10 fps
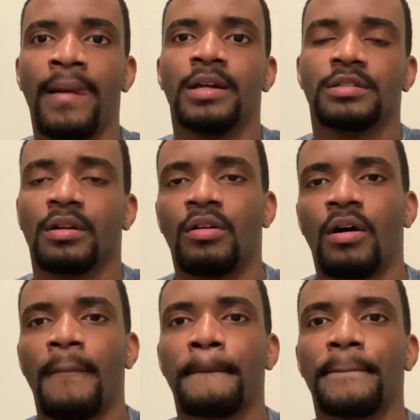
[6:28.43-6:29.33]
So
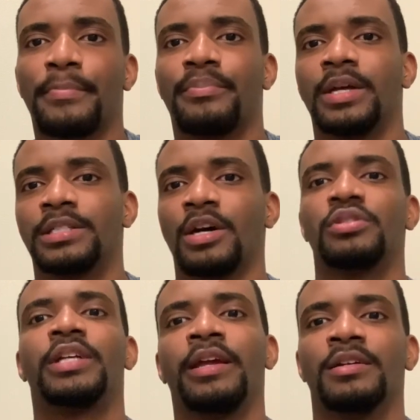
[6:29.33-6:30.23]
don't
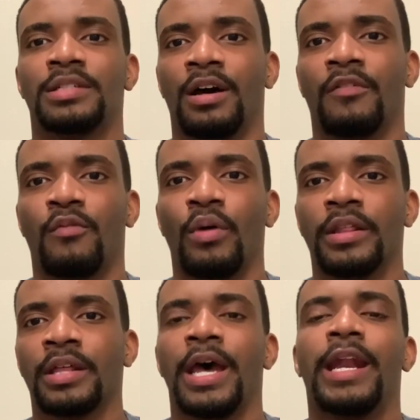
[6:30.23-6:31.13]
associate yourself
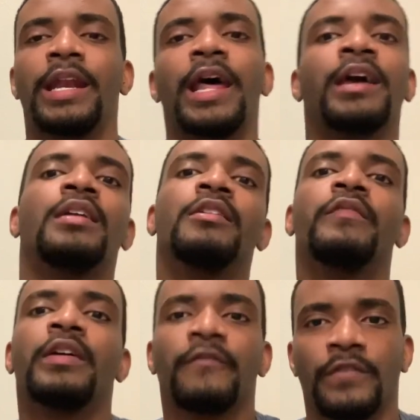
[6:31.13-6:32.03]
with negative
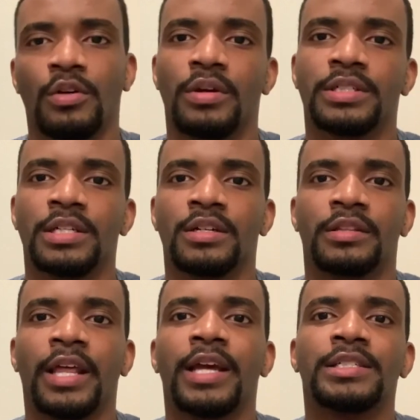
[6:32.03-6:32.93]
influences or
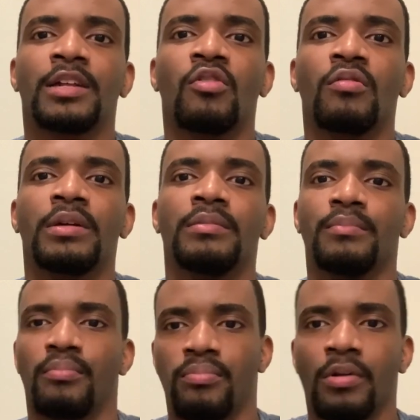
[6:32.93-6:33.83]
things that will
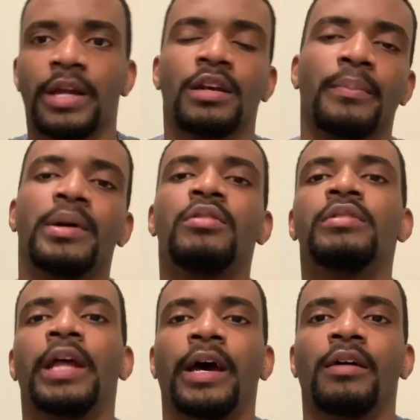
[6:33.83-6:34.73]
bring your mood
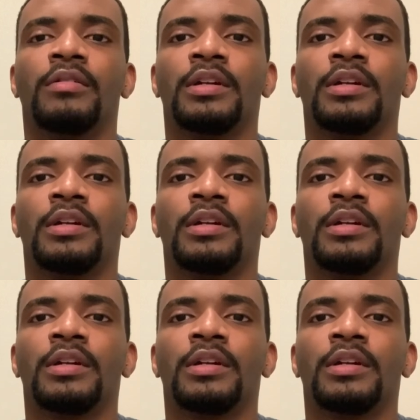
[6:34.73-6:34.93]
down.